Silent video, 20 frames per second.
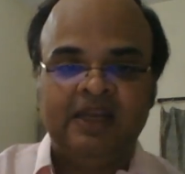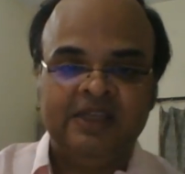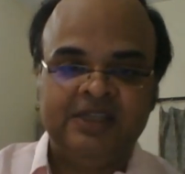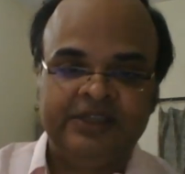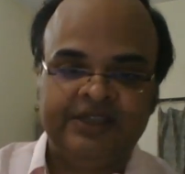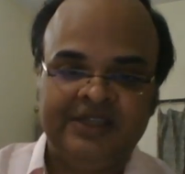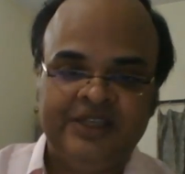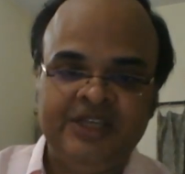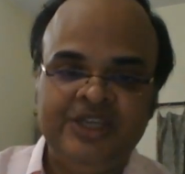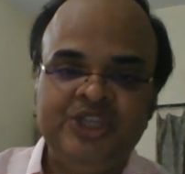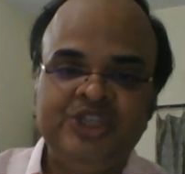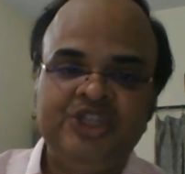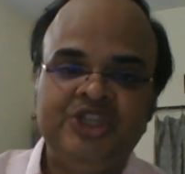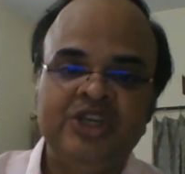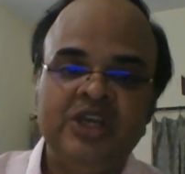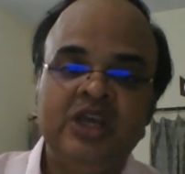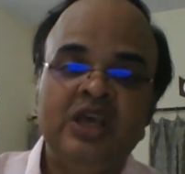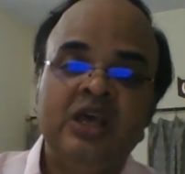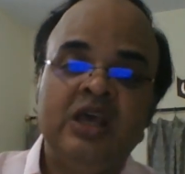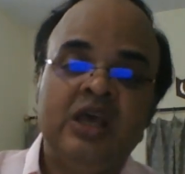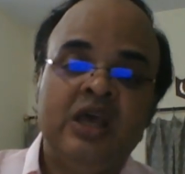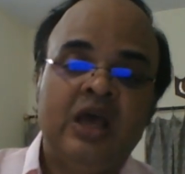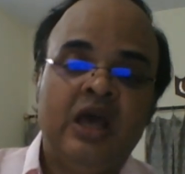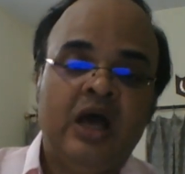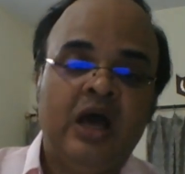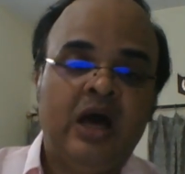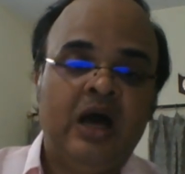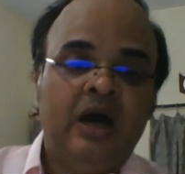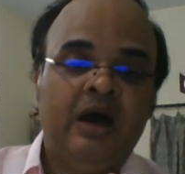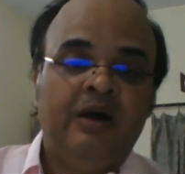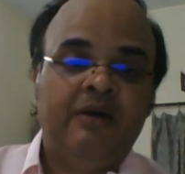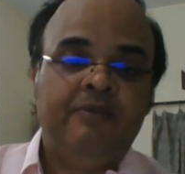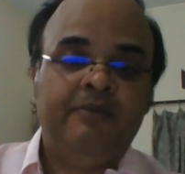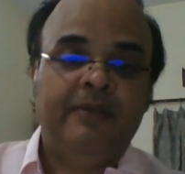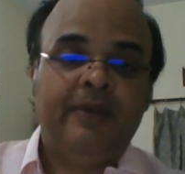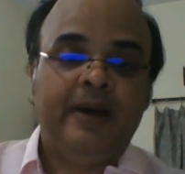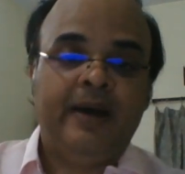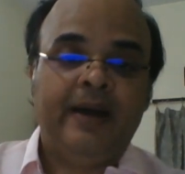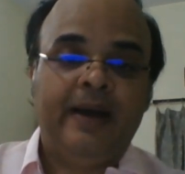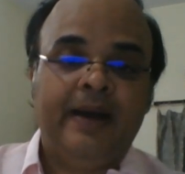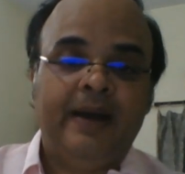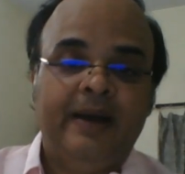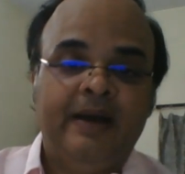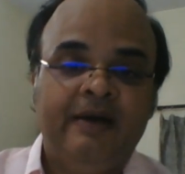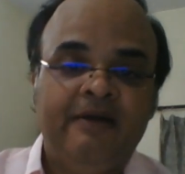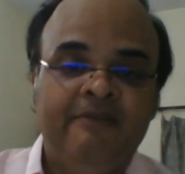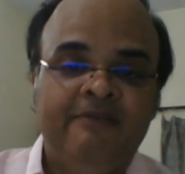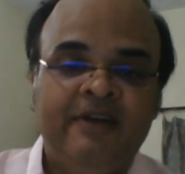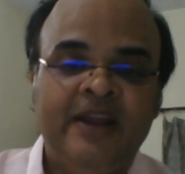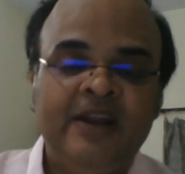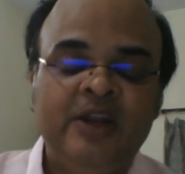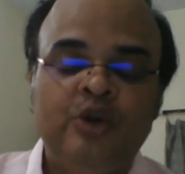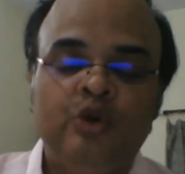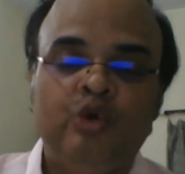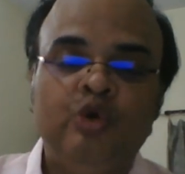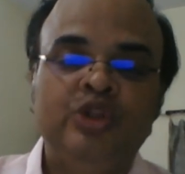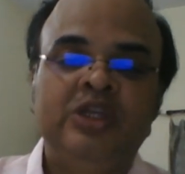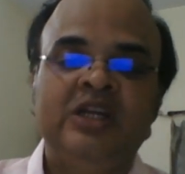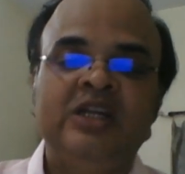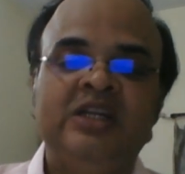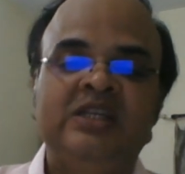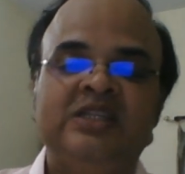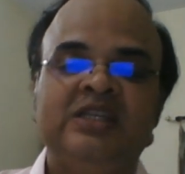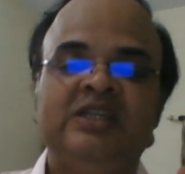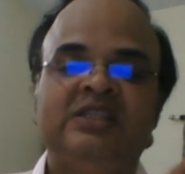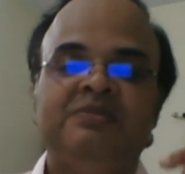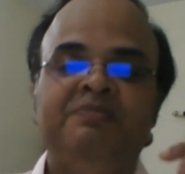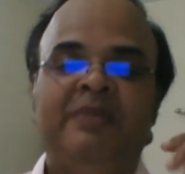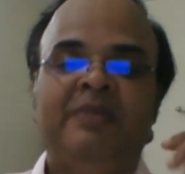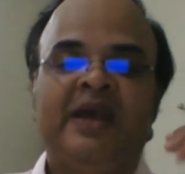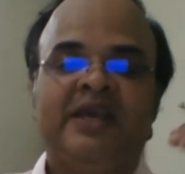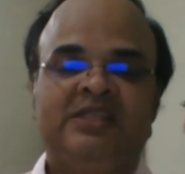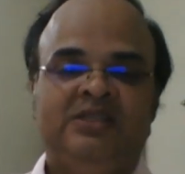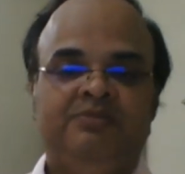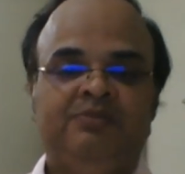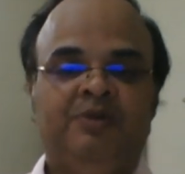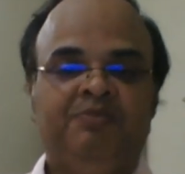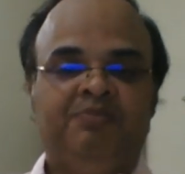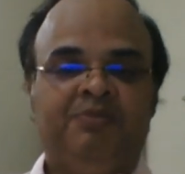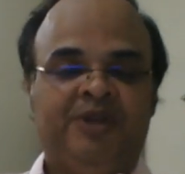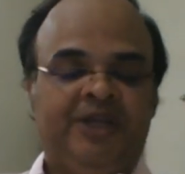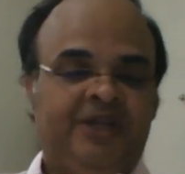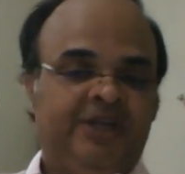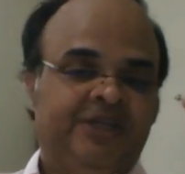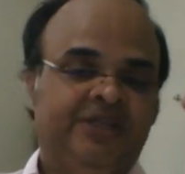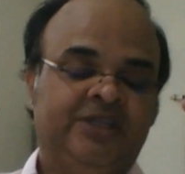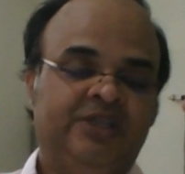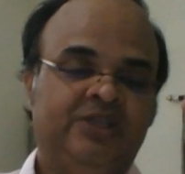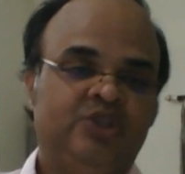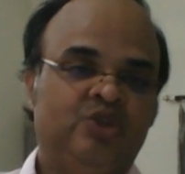is reached uh, when growth hits its maximum rate.